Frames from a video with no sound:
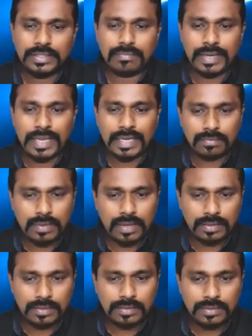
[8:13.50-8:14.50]
black
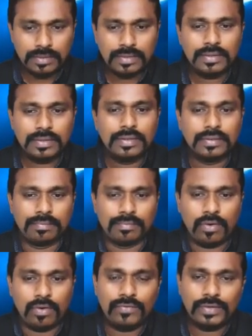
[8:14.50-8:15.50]
mark,
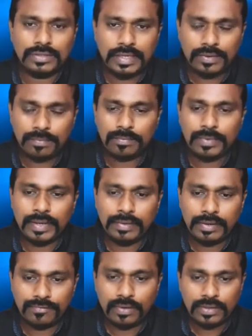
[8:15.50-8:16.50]
obviously by
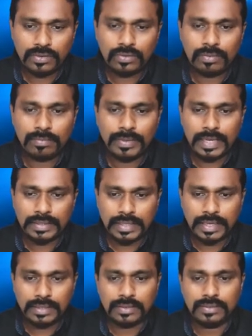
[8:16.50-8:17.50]
default it will be like that.